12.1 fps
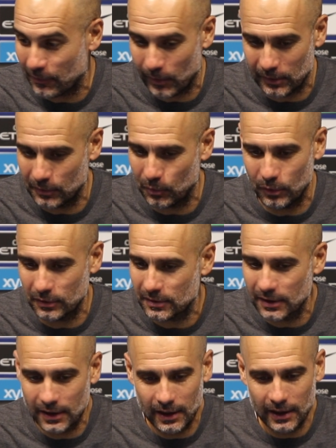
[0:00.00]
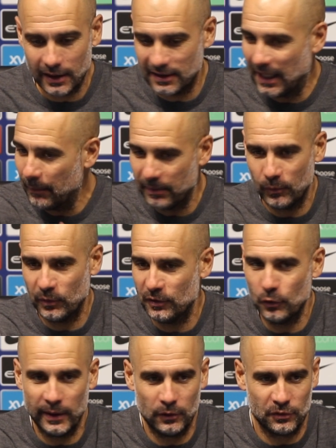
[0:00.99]
around the world. It happened
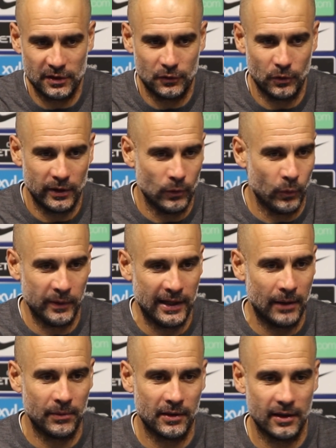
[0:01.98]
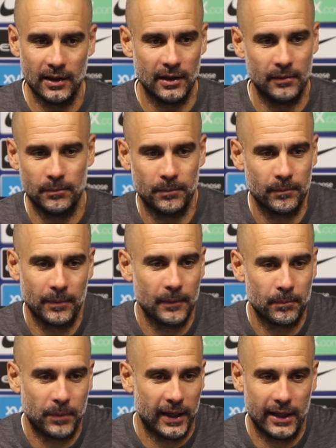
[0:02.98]
with Juventus de Turin, win everything and
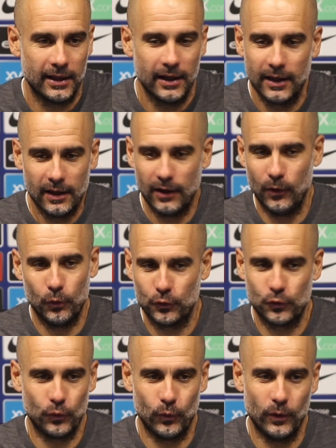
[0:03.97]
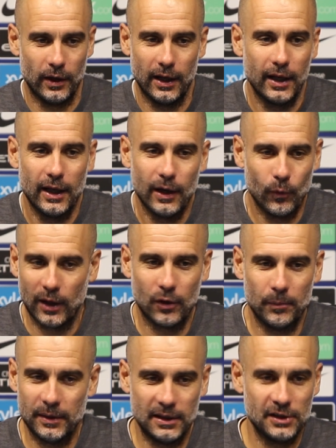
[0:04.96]
play, lose one
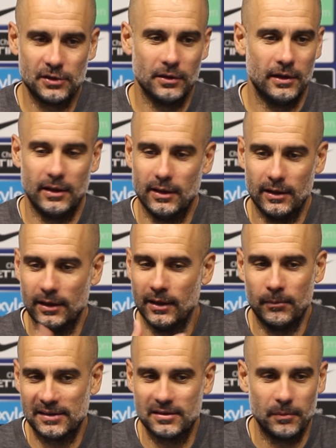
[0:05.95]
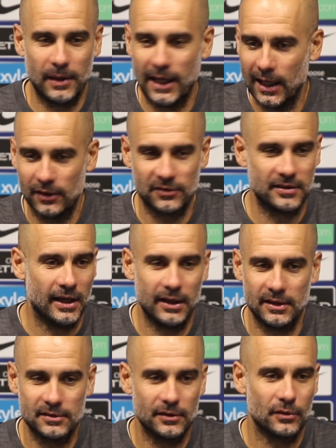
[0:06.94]
competition, and Massimiliano
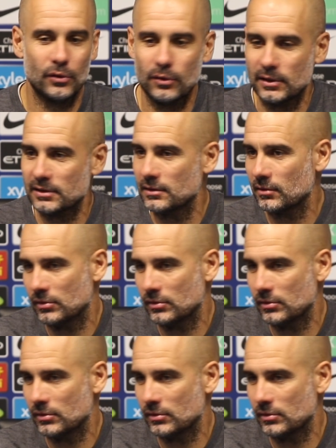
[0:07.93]
say it's not good.